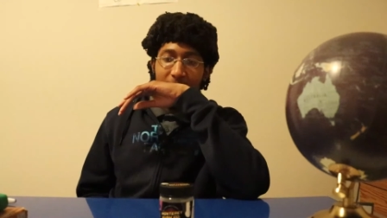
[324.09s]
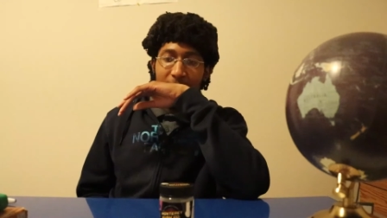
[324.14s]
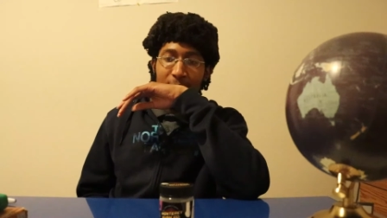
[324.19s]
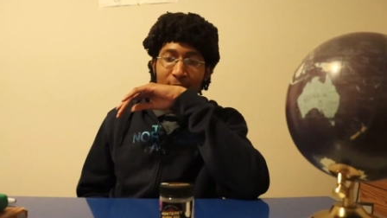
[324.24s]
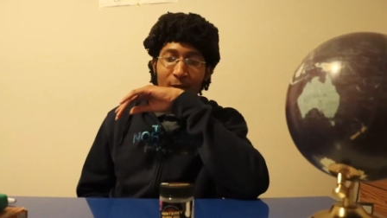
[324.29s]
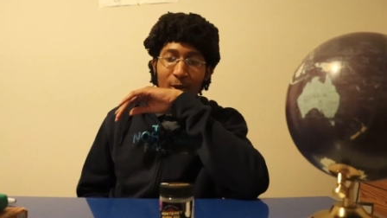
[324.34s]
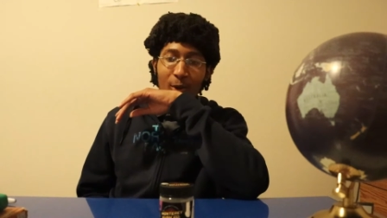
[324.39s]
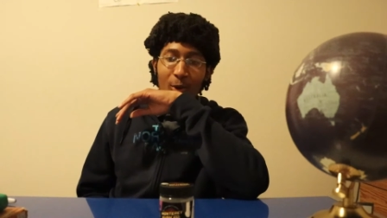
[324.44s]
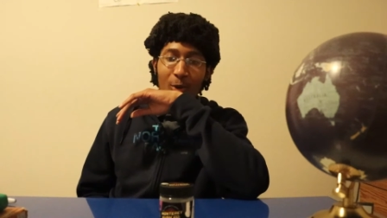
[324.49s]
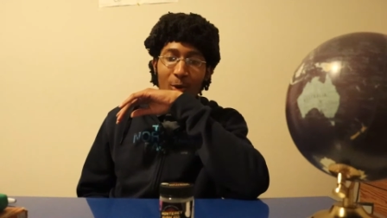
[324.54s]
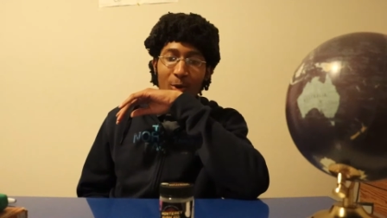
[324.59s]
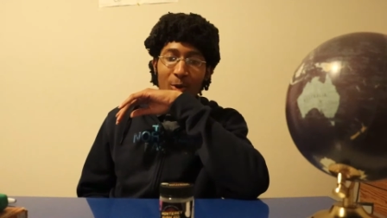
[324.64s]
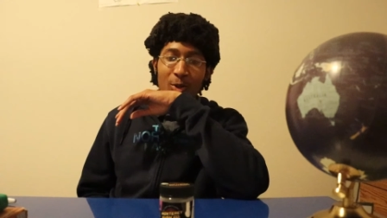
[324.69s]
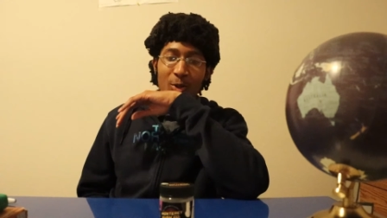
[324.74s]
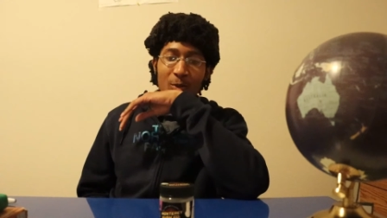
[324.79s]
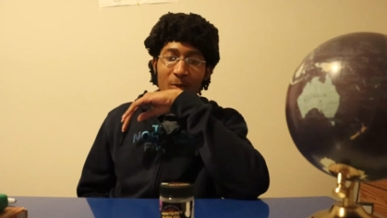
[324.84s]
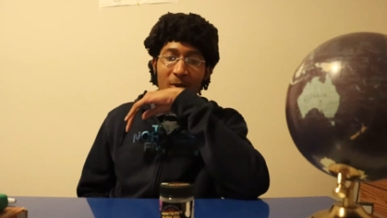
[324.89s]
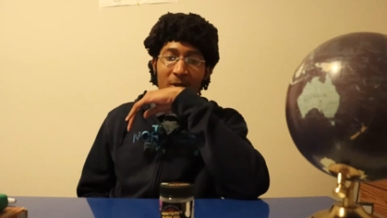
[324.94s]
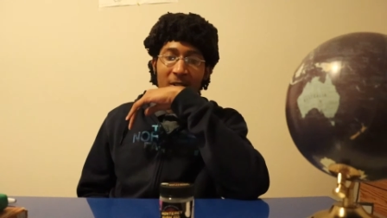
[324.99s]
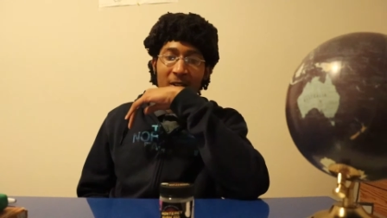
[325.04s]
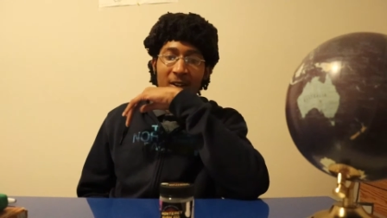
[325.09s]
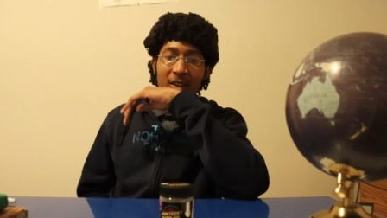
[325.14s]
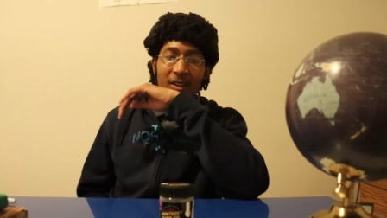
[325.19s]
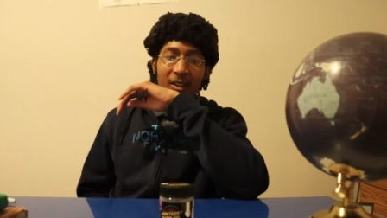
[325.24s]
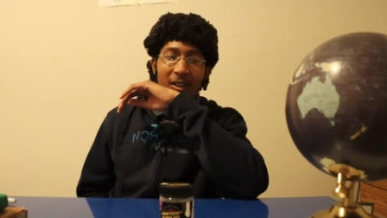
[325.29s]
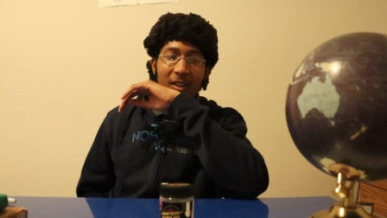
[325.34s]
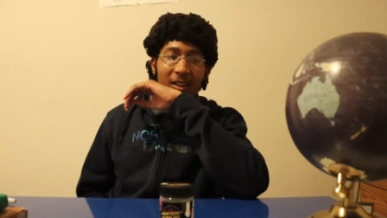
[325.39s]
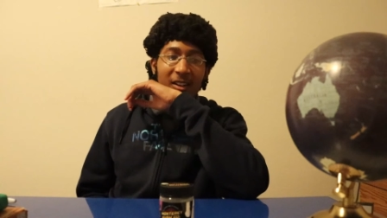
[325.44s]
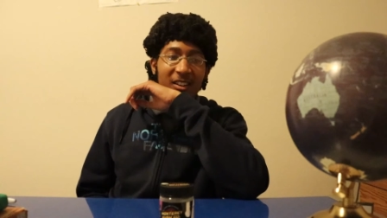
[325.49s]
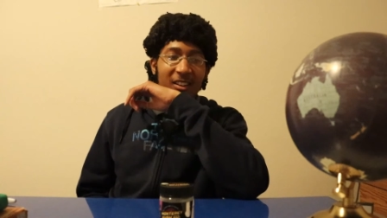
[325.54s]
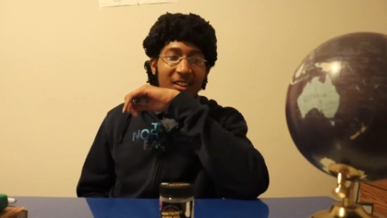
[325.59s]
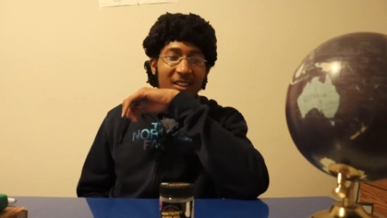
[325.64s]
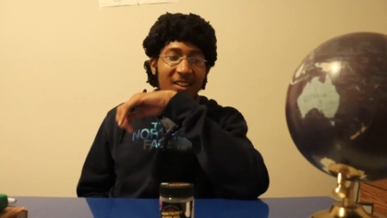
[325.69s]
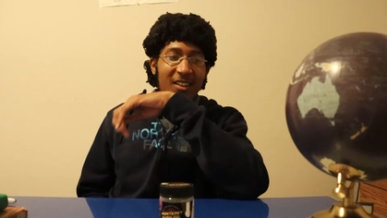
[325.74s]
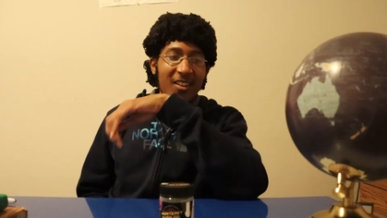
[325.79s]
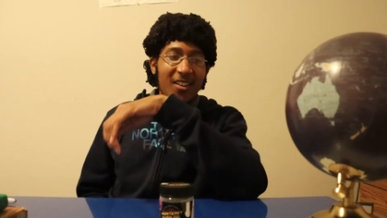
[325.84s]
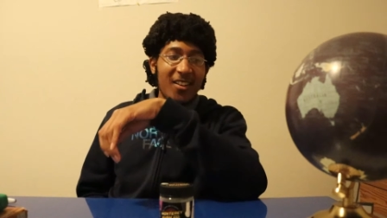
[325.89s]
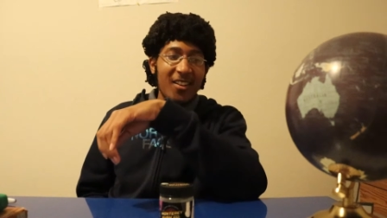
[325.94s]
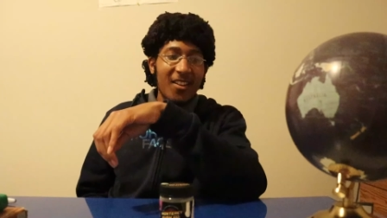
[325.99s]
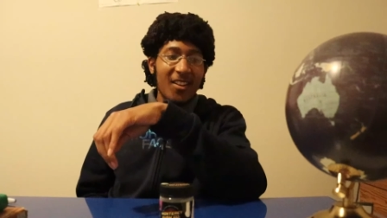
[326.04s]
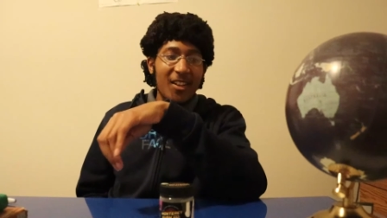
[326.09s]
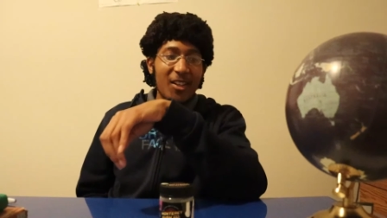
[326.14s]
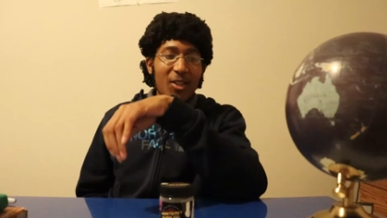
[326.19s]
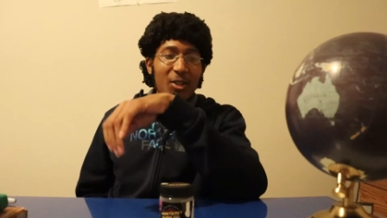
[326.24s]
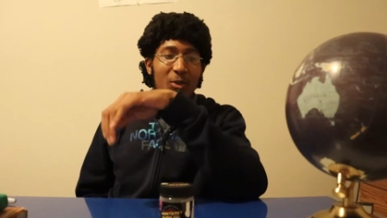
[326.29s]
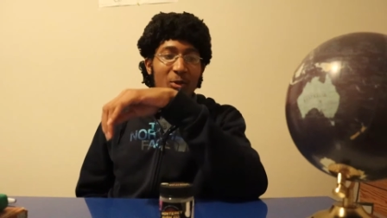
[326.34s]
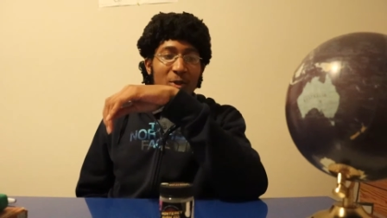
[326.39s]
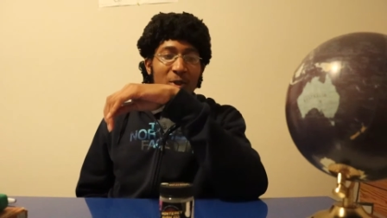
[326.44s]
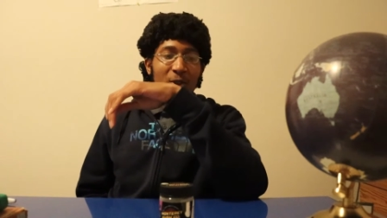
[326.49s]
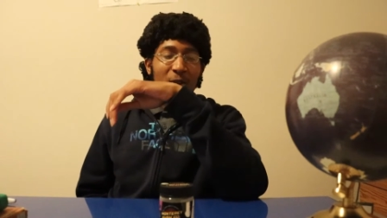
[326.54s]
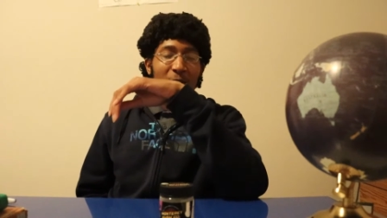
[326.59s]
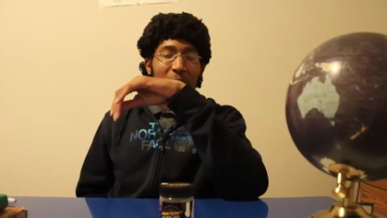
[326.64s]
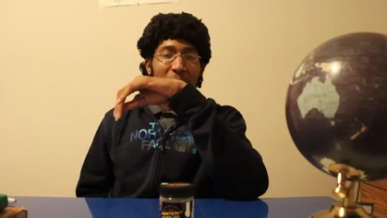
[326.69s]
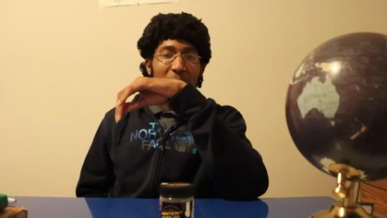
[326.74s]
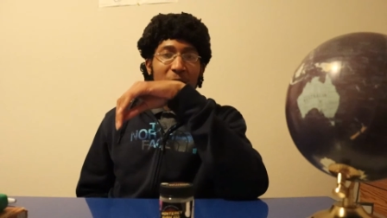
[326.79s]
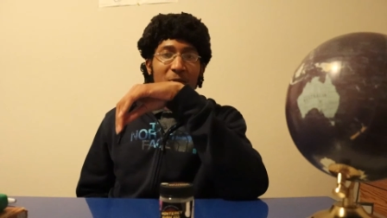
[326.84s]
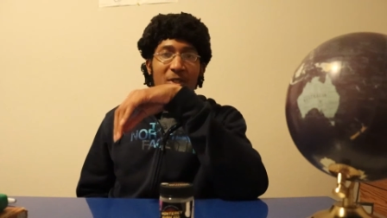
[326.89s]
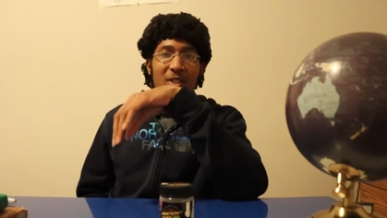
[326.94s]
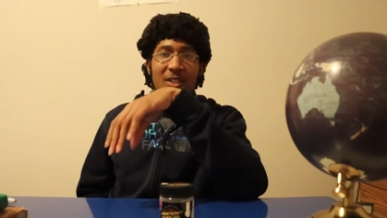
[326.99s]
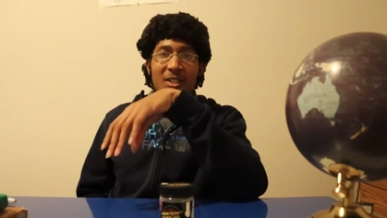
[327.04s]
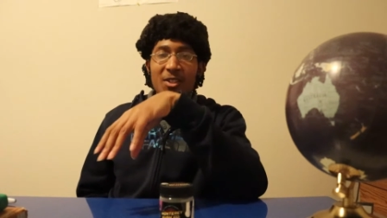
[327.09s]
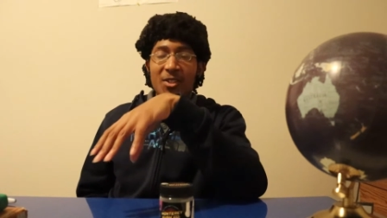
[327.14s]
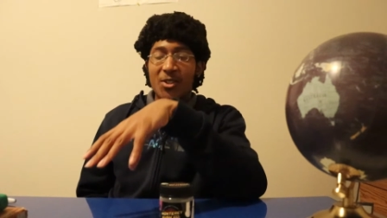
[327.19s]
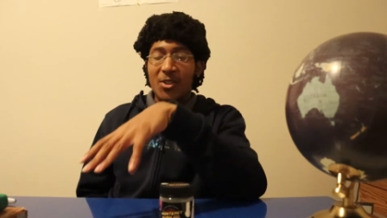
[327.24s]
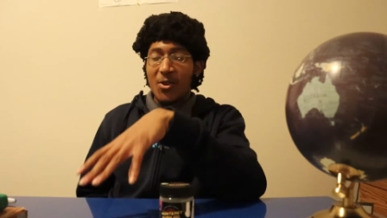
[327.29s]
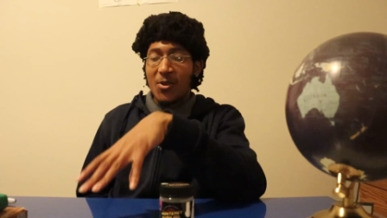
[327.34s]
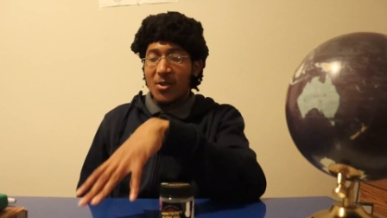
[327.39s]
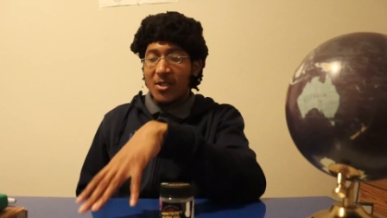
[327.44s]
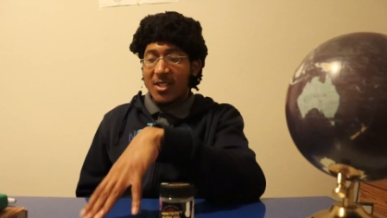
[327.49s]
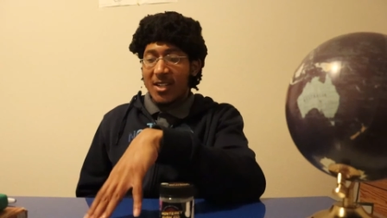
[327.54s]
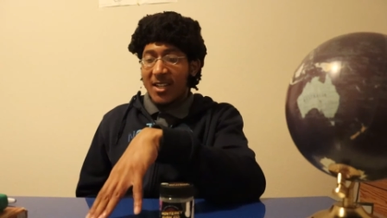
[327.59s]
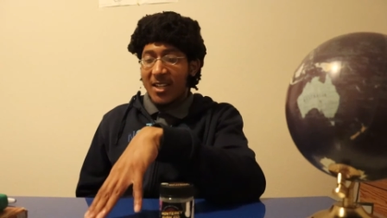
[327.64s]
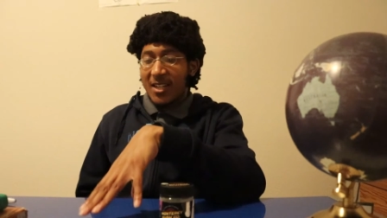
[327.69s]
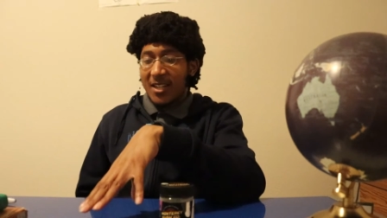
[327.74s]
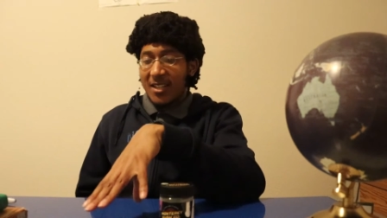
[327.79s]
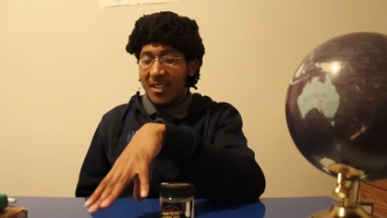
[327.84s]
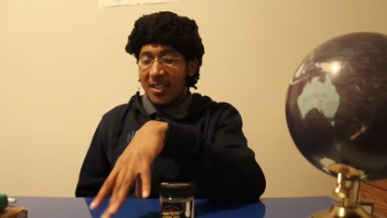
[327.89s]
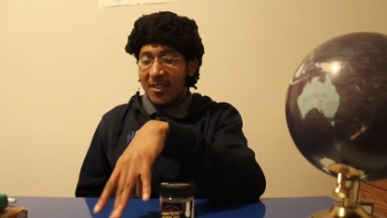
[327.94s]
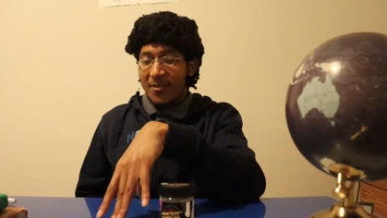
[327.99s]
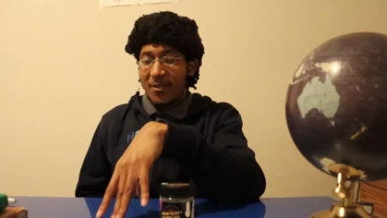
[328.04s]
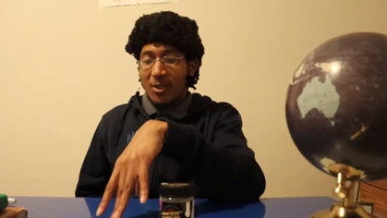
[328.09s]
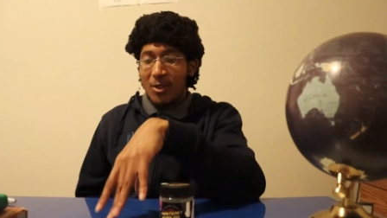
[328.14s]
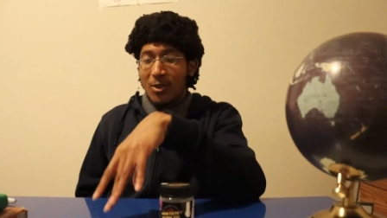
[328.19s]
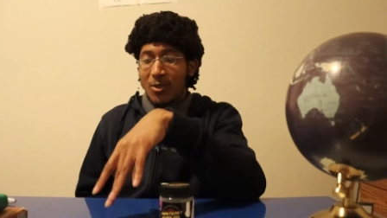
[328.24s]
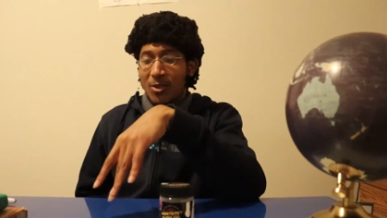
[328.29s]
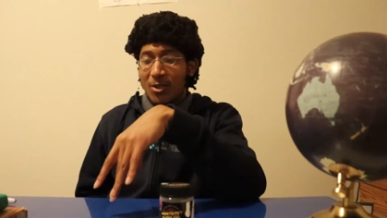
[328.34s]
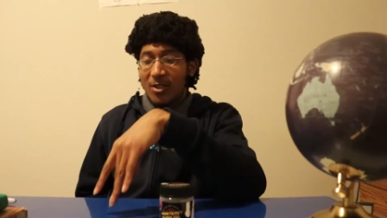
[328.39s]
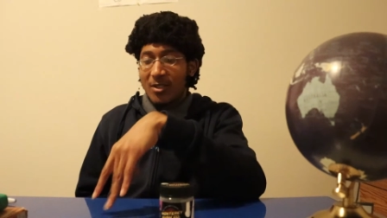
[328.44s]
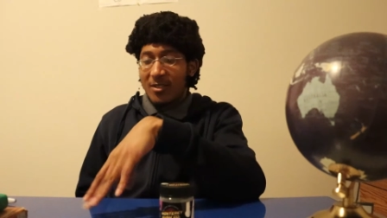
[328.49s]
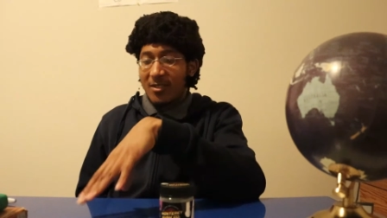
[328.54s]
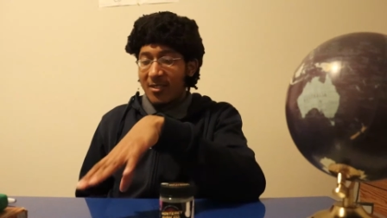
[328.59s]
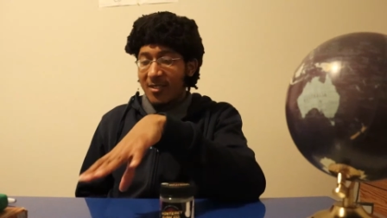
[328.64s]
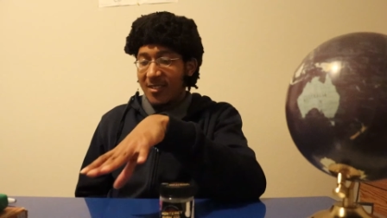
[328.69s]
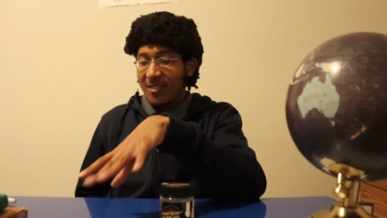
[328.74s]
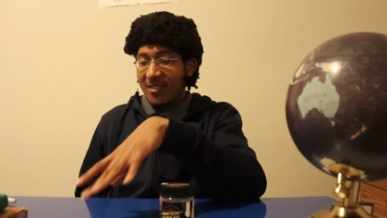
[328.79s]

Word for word: in your coursework like use it or lose it. So it's like if you just